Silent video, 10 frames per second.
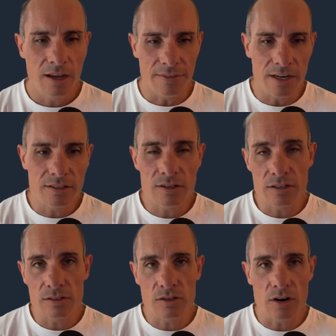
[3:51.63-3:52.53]
And then it's
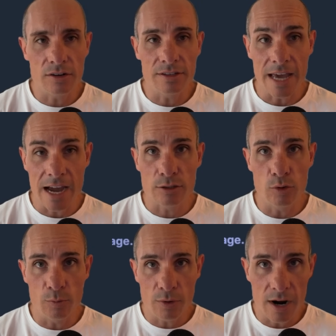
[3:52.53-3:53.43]
gonna start the
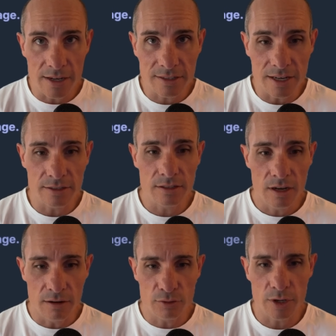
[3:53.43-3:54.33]
actual process
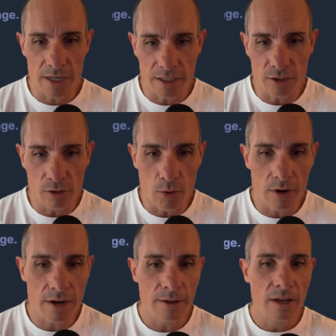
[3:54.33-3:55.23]
of training your
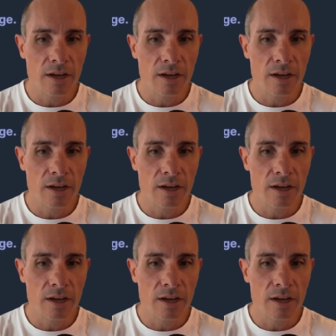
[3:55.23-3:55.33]
LoRA.